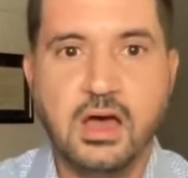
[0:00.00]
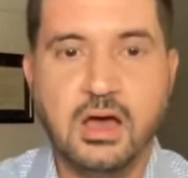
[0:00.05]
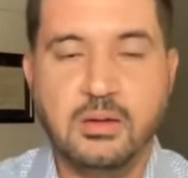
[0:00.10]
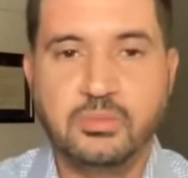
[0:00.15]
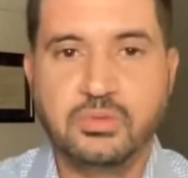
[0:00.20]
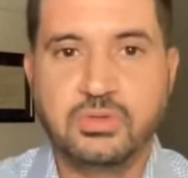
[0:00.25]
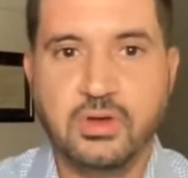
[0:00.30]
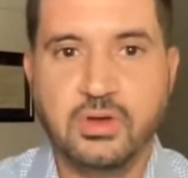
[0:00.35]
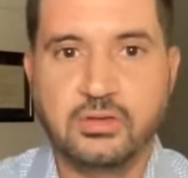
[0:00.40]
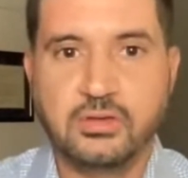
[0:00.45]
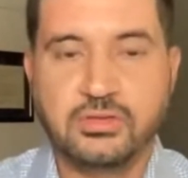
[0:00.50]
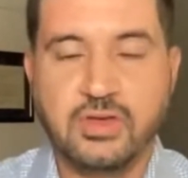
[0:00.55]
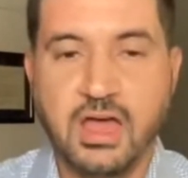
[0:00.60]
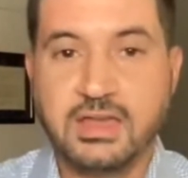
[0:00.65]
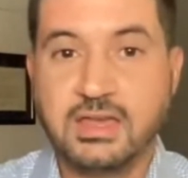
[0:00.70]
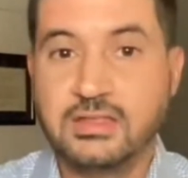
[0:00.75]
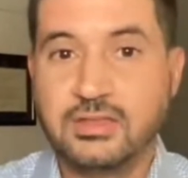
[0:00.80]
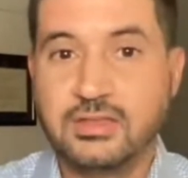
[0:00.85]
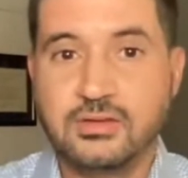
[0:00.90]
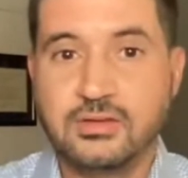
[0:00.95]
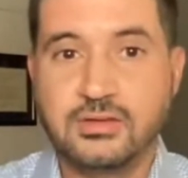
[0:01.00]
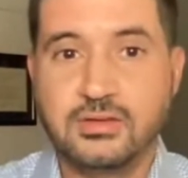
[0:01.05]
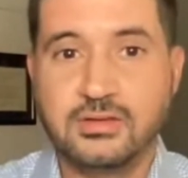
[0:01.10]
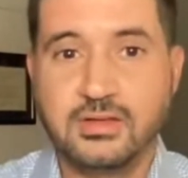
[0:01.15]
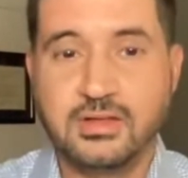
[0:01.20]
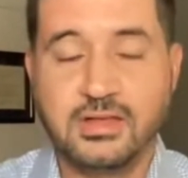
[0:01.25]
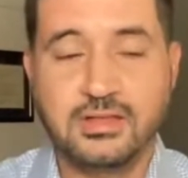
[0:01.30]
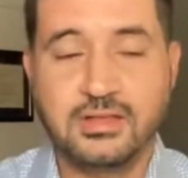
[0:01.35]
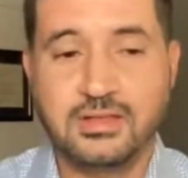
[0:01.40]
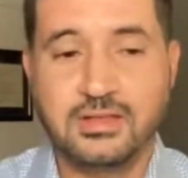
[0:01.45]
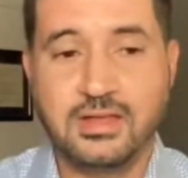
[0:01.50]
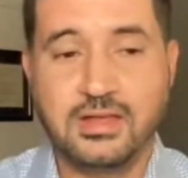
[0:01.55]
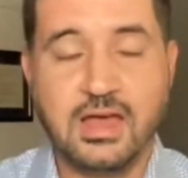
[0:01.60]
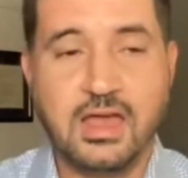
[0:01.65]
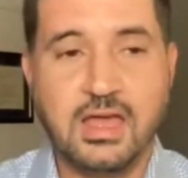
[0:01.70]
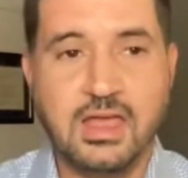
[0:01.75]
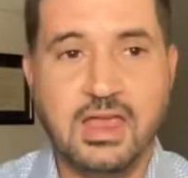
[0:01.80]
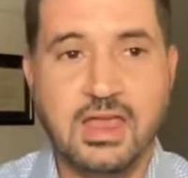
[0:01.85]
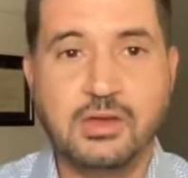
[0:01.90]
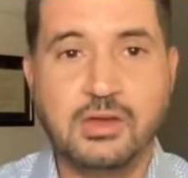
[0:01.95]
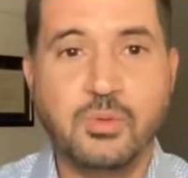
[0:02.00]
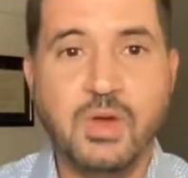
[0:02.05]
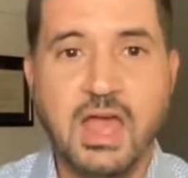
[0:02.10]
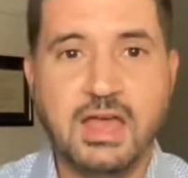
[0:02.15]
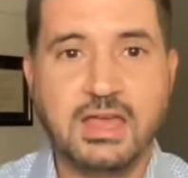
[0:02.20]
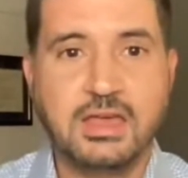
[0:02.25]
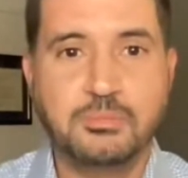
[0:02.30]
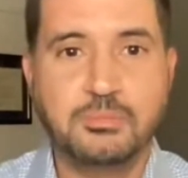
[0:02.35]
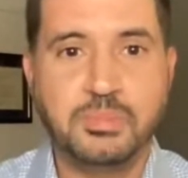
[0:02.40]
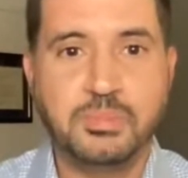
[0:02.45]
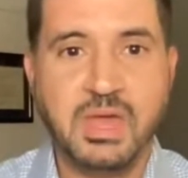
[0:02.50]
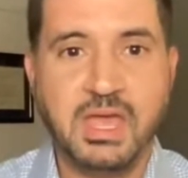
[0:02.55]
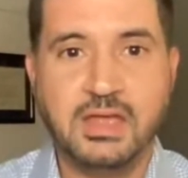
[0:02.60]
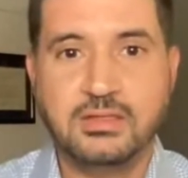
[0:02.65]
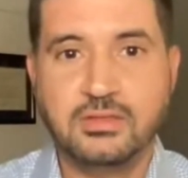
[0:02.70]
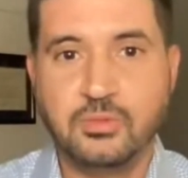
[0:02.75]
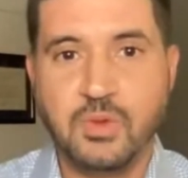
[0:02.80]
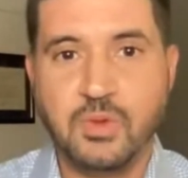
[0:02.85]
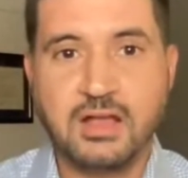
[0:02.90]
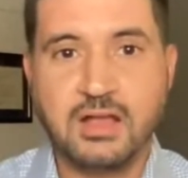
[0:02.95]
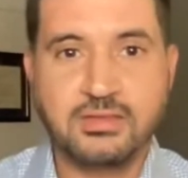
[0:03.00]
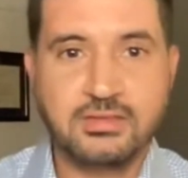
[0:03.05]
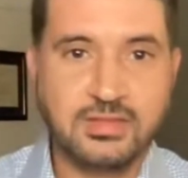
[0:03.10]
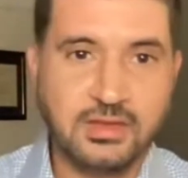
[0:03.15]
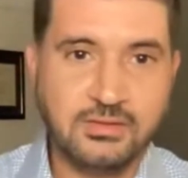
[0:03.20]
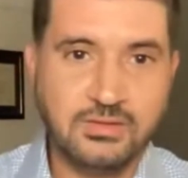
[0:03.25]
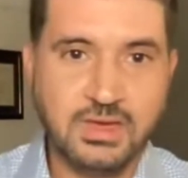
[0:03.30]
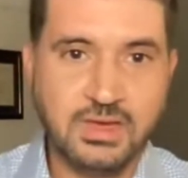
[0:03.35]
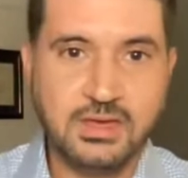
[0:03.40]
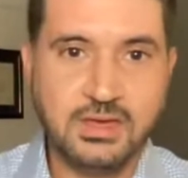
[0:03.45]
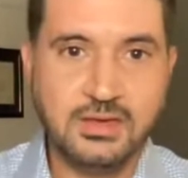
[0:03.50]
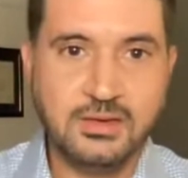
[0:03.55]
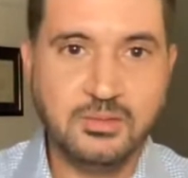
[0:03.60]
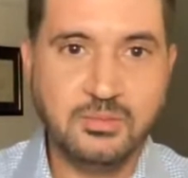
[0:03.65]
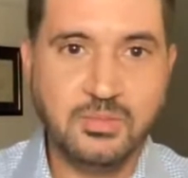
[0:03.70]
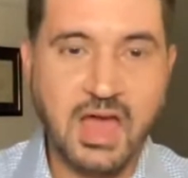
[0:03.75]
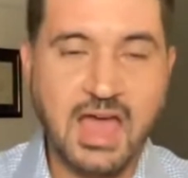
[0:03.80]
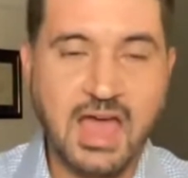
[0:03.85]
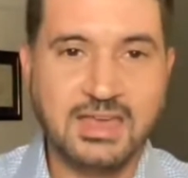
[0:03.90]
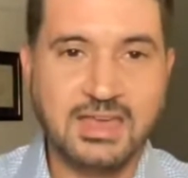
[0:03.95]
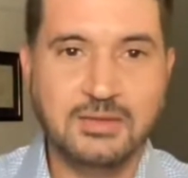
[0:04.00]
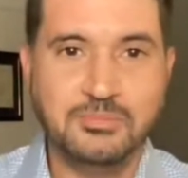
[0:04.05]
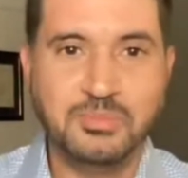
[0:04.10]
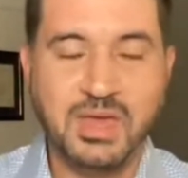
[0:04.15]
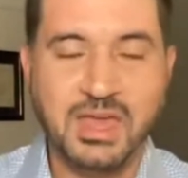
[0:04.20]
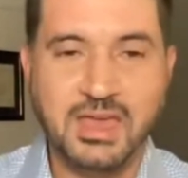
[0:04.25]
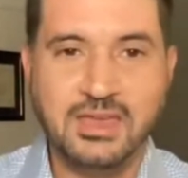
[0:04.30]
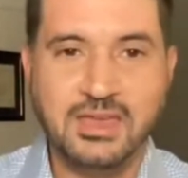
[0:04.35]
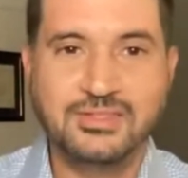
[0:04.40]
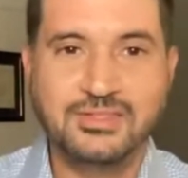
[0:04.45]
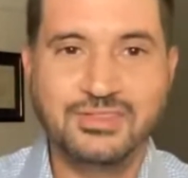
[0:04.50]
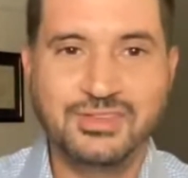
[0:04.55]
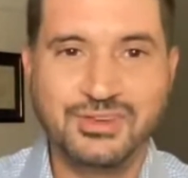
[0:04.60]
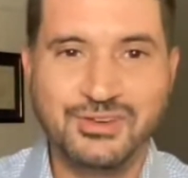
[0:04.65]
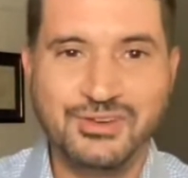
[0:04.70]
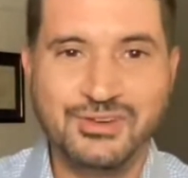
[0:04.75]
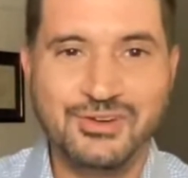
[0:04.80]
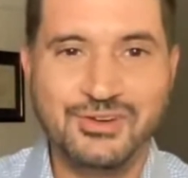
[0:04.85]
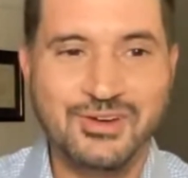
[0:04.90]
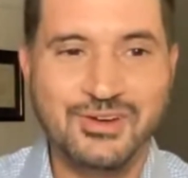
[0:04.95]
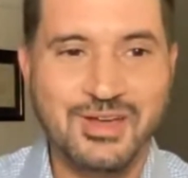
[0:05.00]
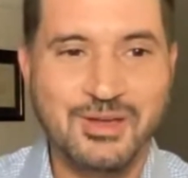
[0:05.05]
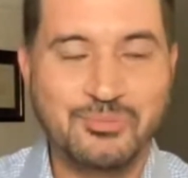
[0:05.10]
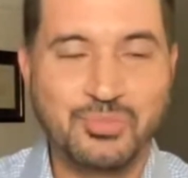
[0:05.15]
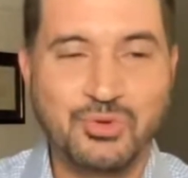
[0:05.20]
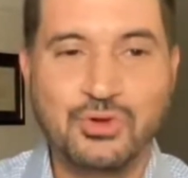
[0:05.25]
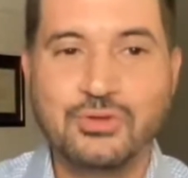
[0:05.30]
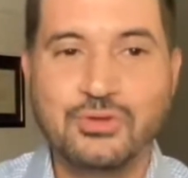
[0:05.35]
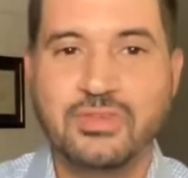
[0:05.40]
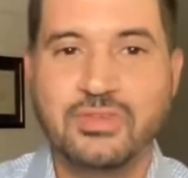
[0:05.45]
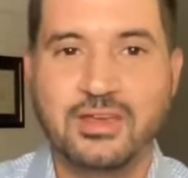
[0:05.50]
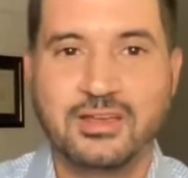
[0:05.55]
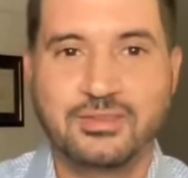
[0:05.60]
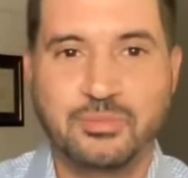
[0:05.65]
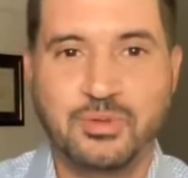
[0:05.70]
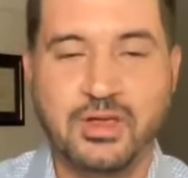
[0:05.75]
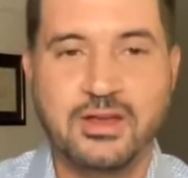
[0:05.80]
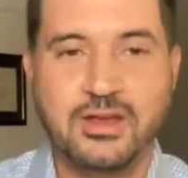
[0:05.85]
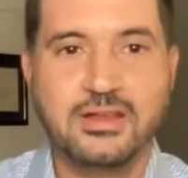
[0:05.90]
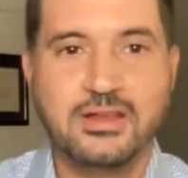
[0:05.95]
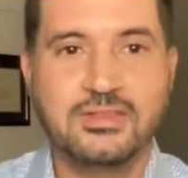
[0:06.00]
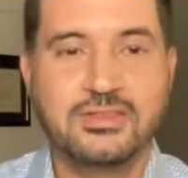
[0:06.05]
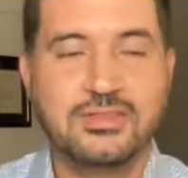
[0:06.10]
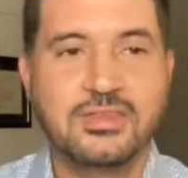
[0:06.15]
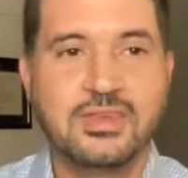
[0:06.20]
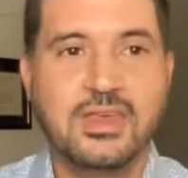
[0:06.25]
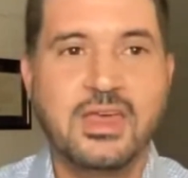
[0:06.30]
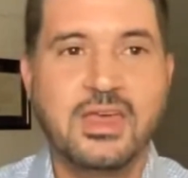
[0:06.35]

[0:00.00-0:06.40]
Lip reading: So I get to, in a way, I get paid to watch TV. I get paid to improve the experience.